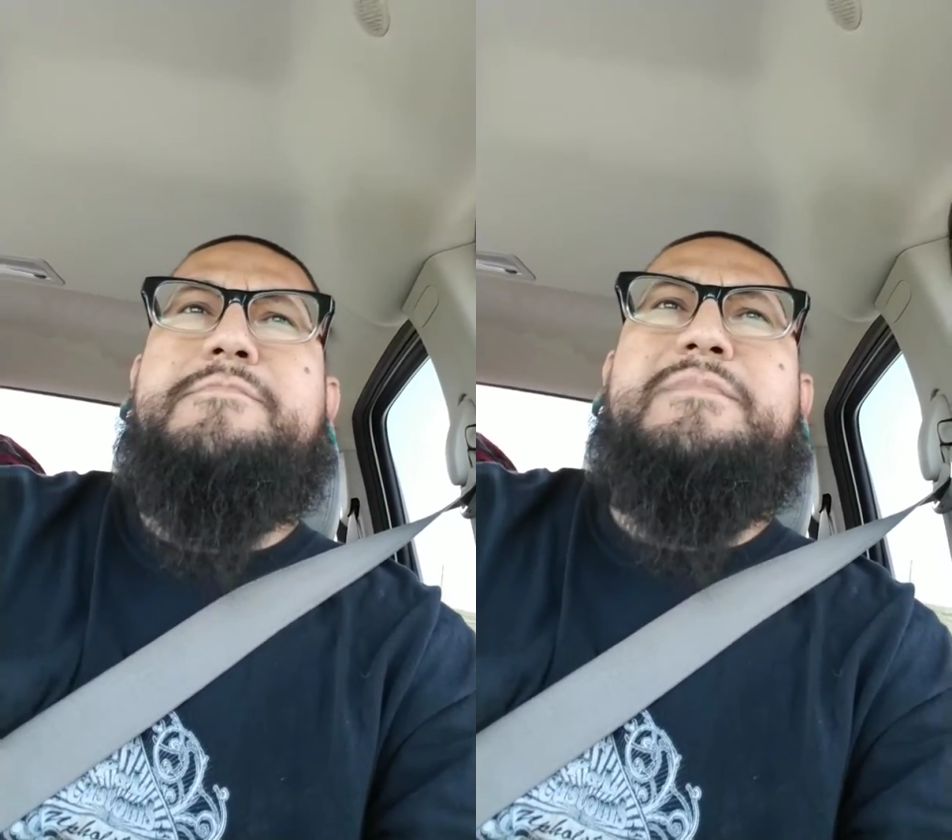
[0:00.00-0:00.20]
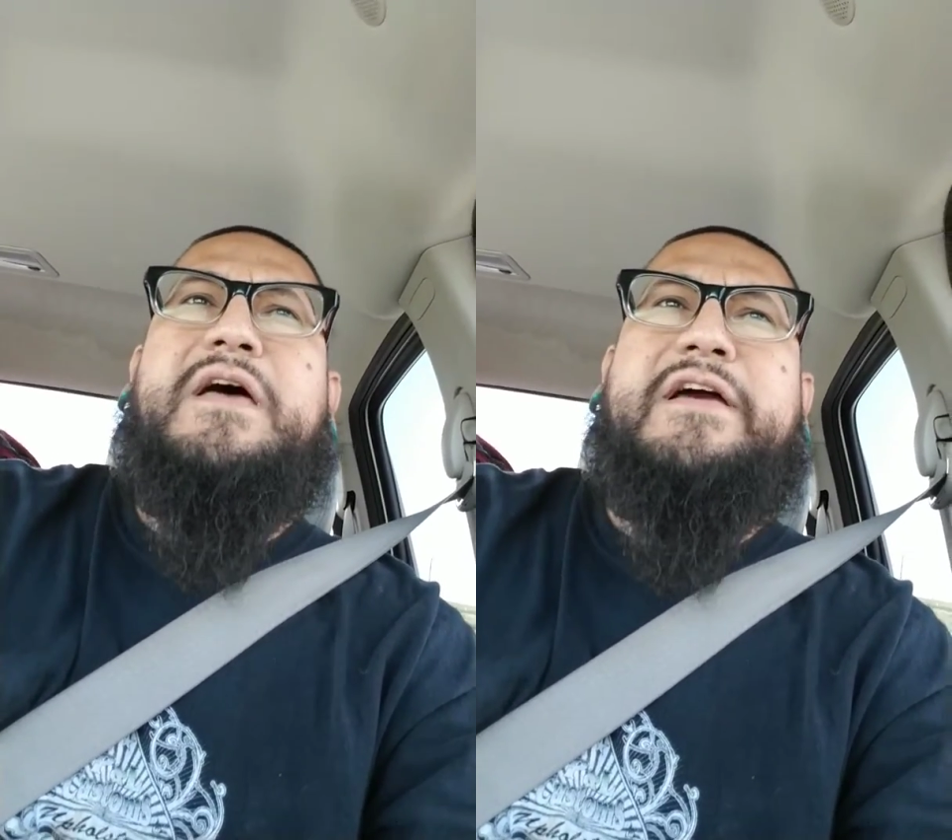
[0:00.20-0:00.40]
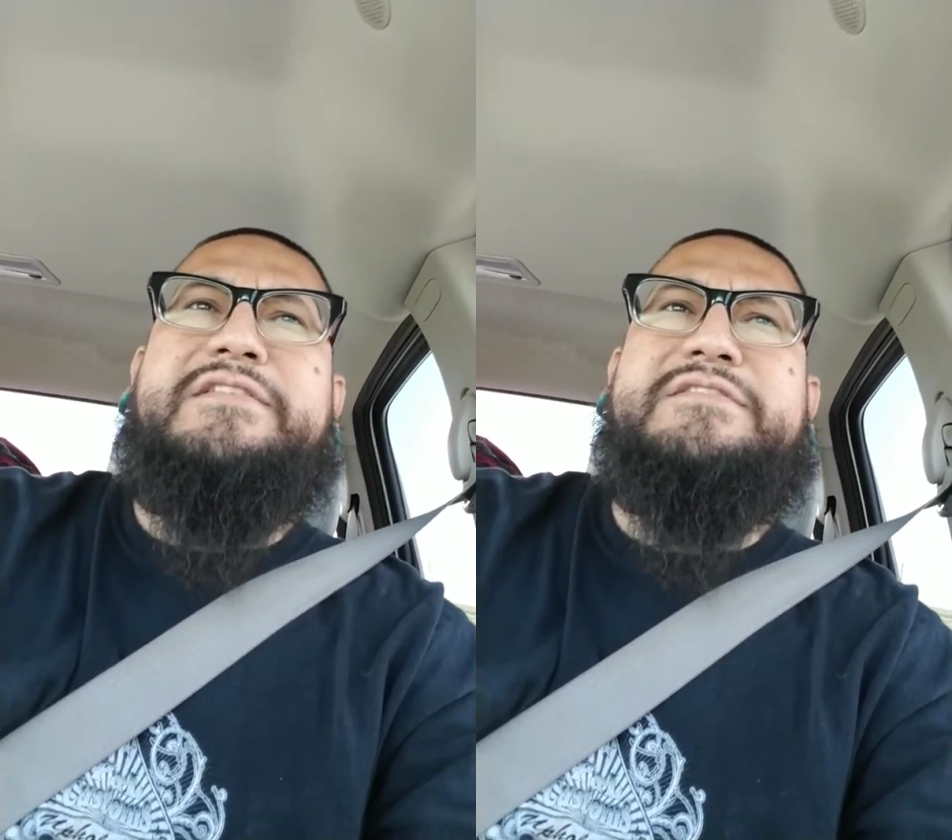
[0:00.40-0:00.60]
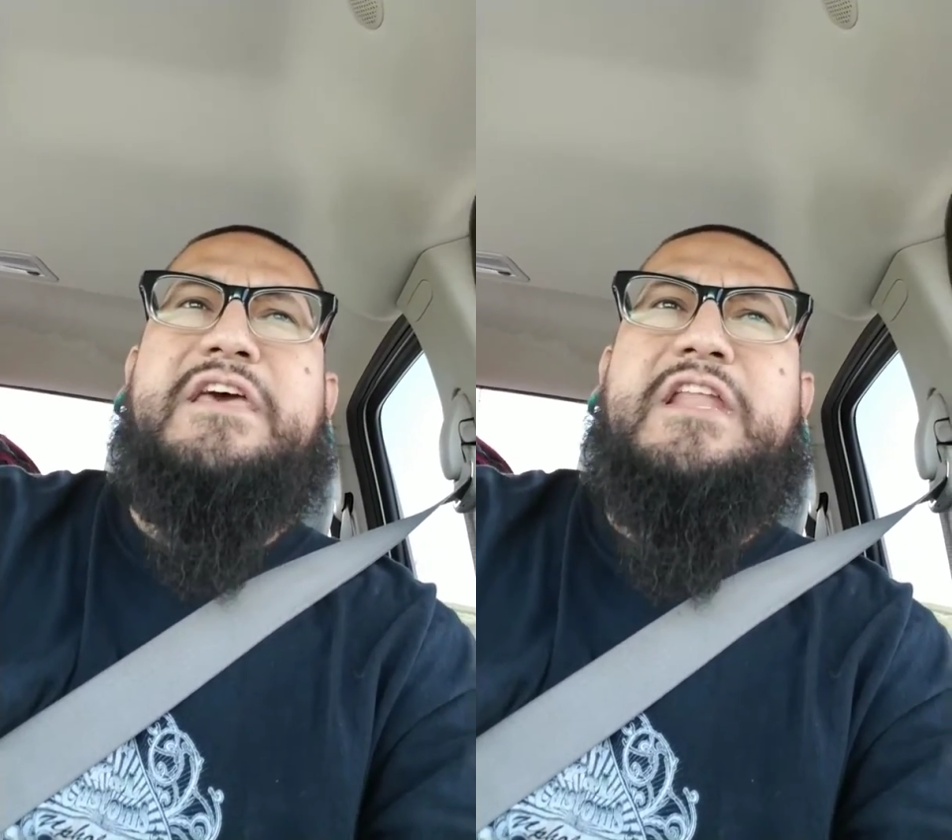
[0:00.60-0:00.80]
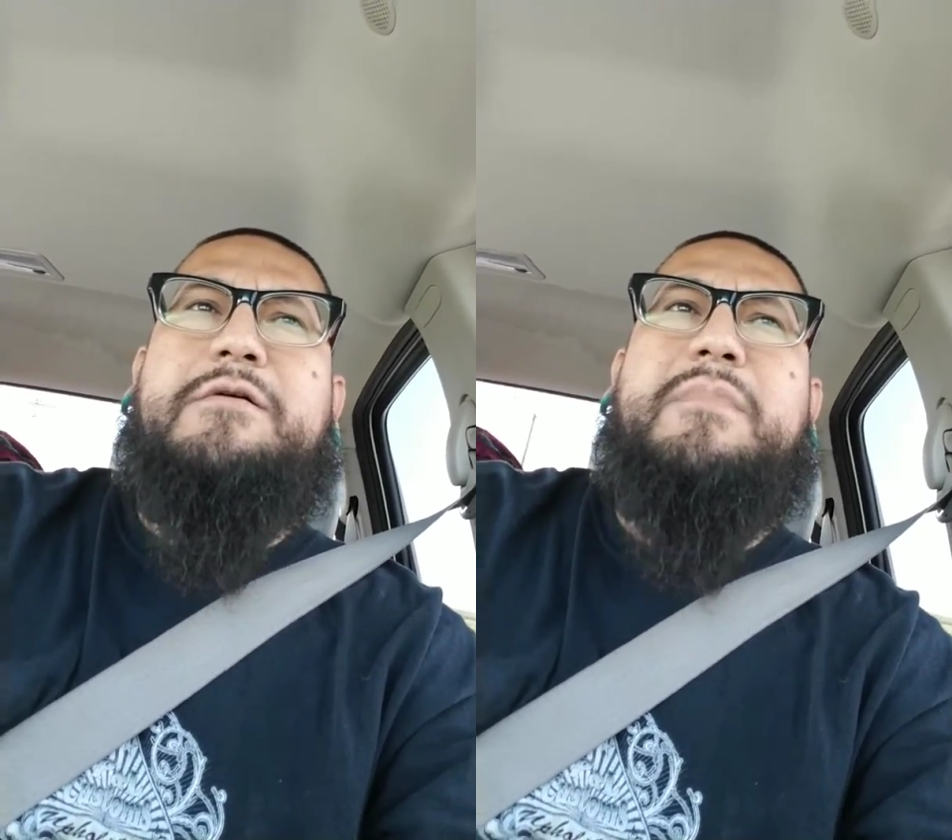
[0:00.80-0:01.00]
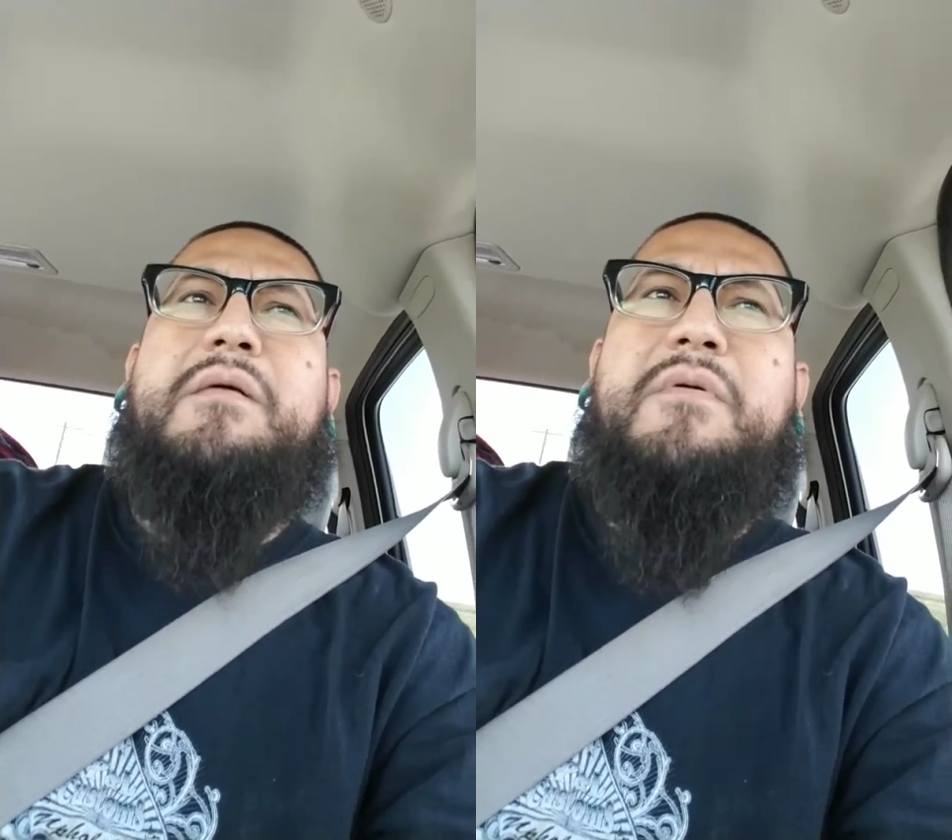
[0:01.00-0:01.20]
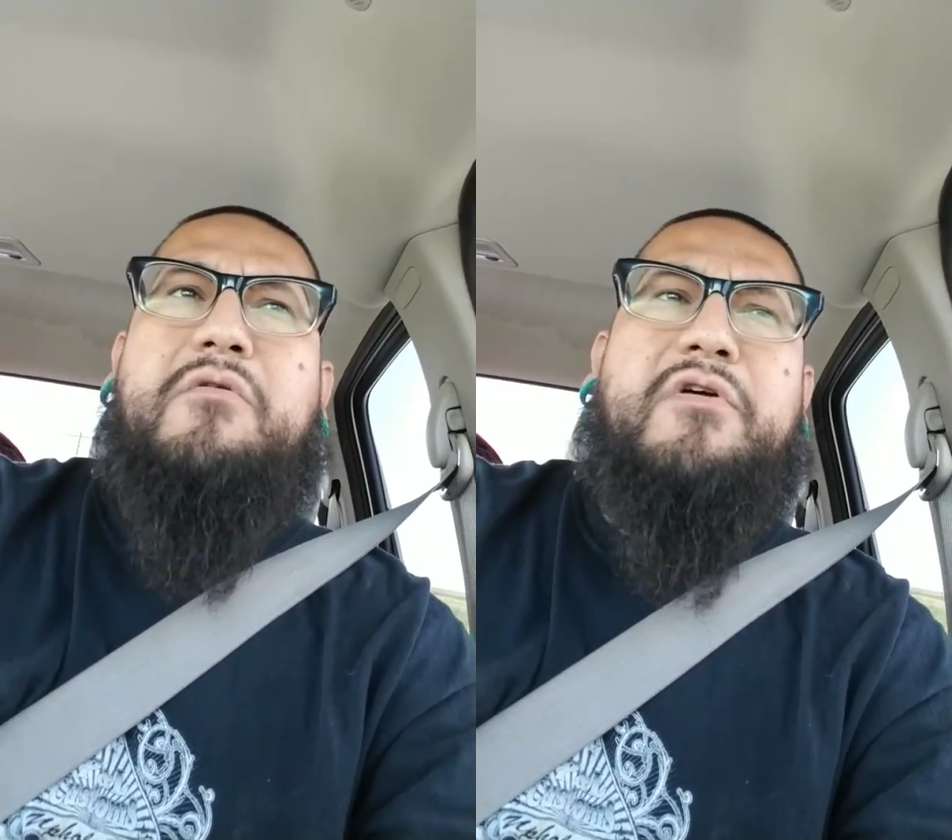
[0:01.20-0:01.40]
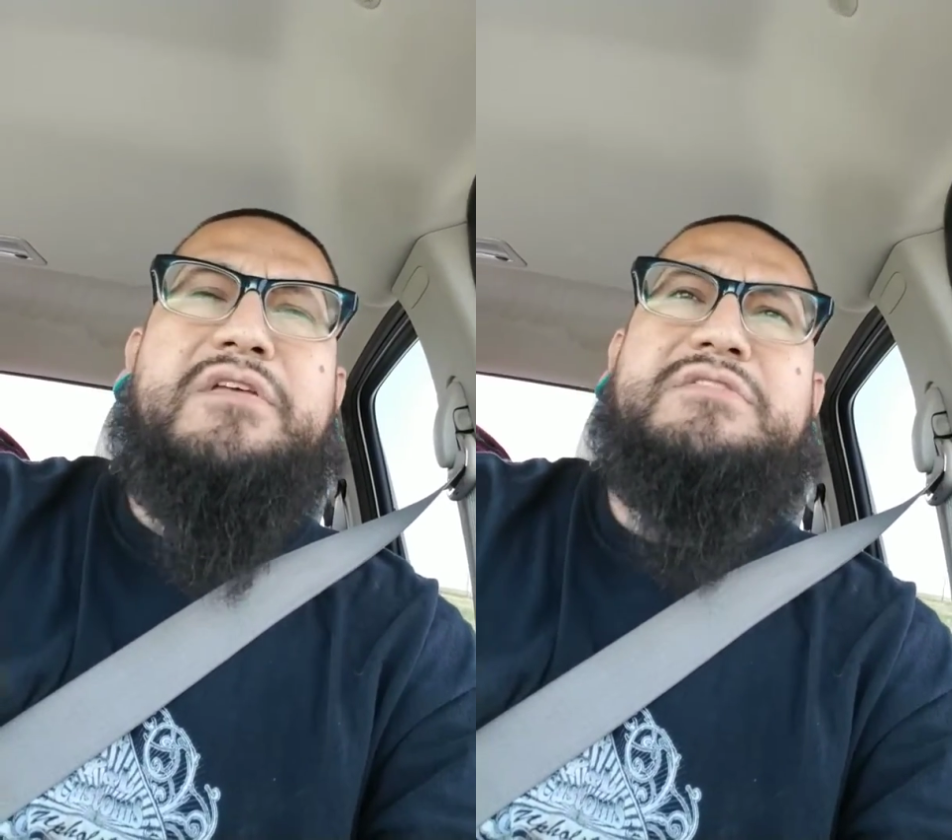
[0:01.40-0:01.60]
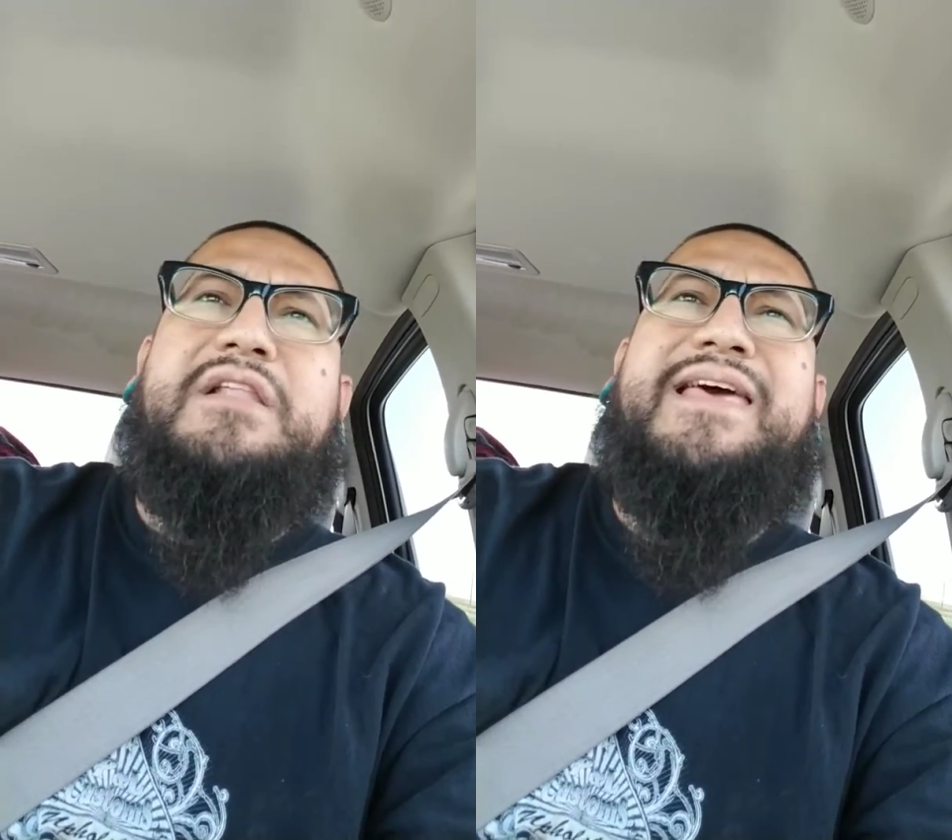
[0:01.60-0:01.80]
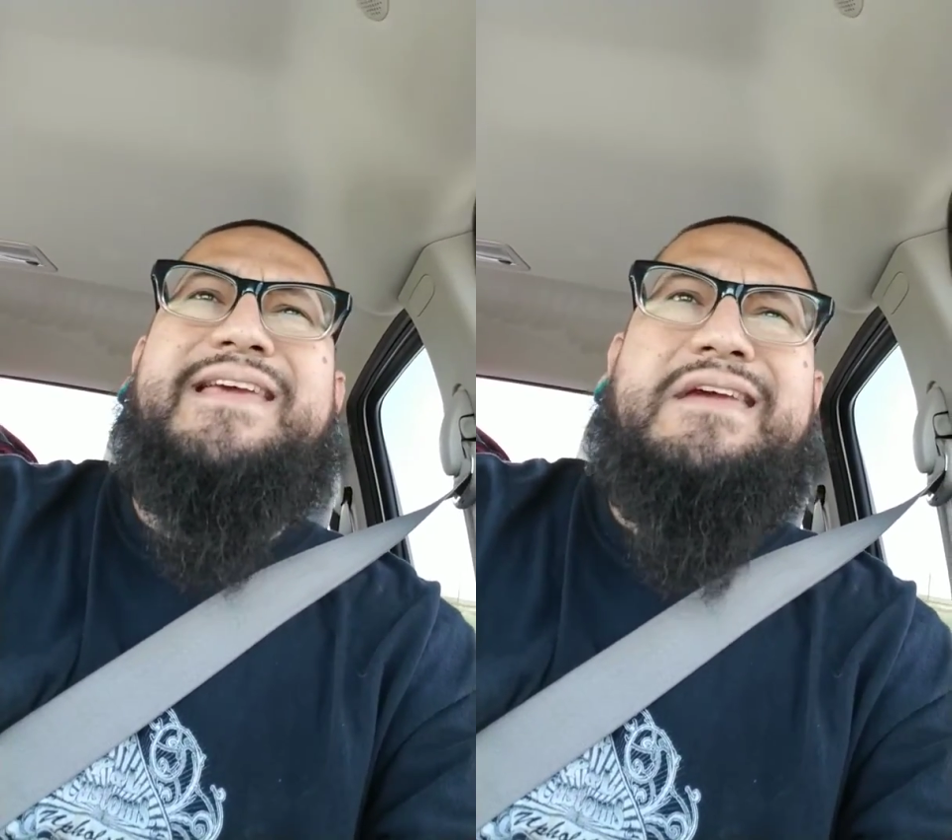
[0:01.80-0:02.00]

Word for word: Like I said, I'm on my way to Lake